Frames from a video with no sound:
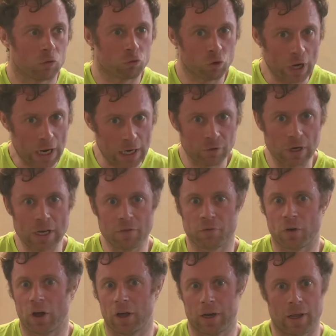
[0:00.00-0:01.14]
really
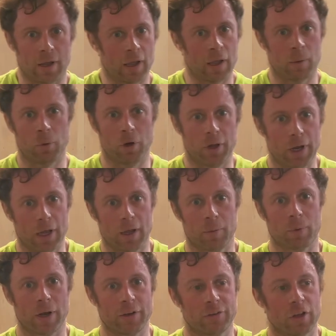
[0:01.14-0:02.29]
fought,
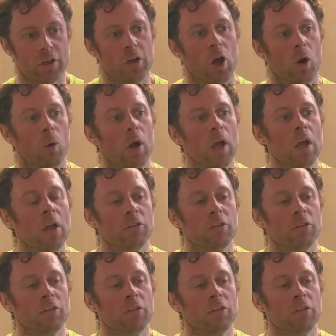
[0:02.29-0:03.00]
but body said no.